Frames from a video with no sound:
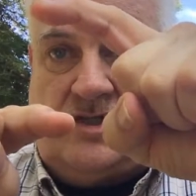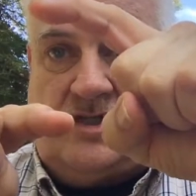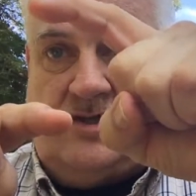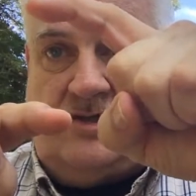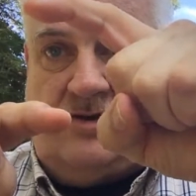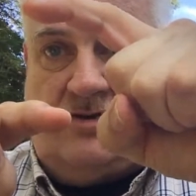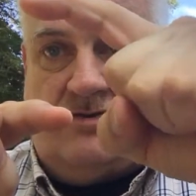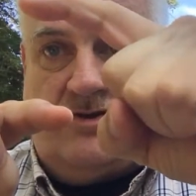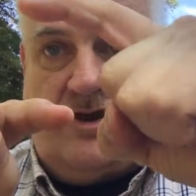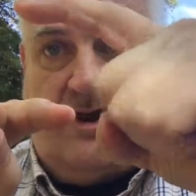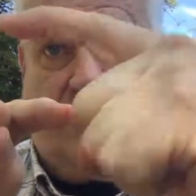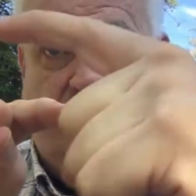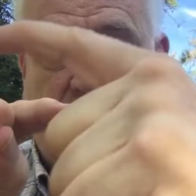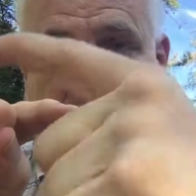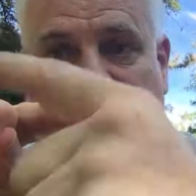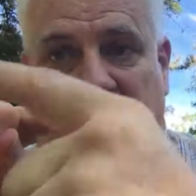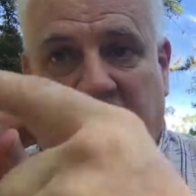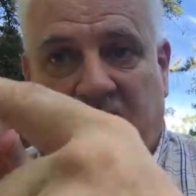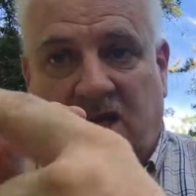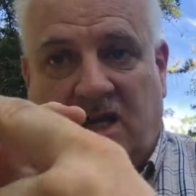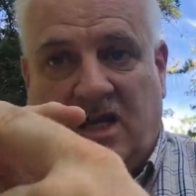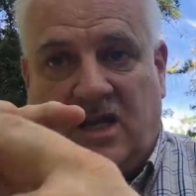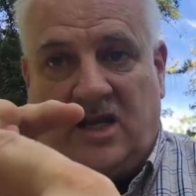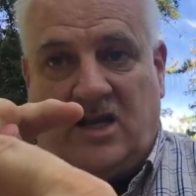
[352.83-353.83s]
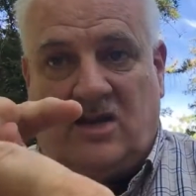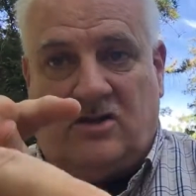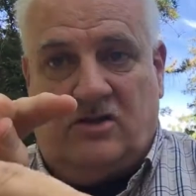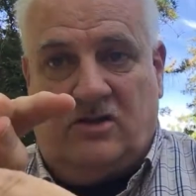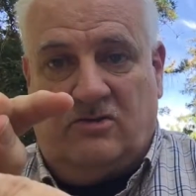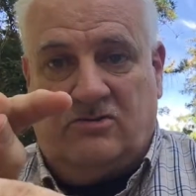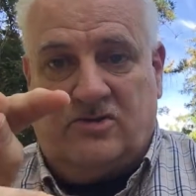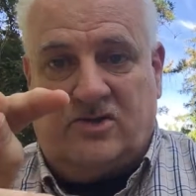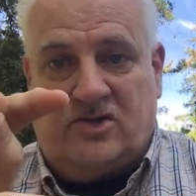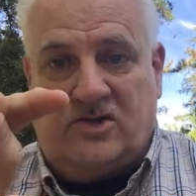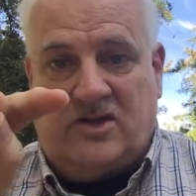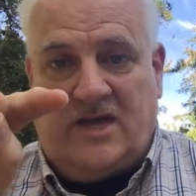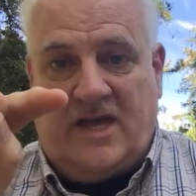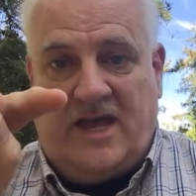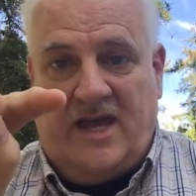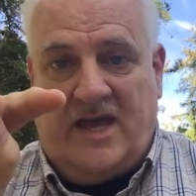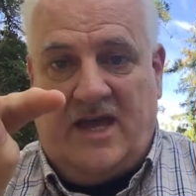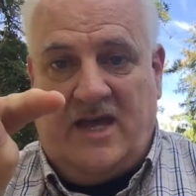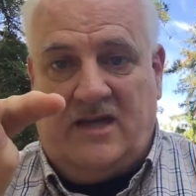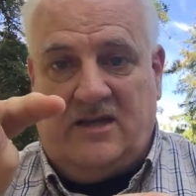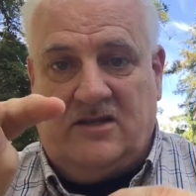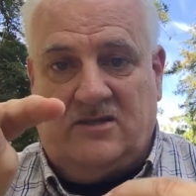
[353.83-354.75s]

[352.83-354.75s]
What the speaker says: never getting any closer to A,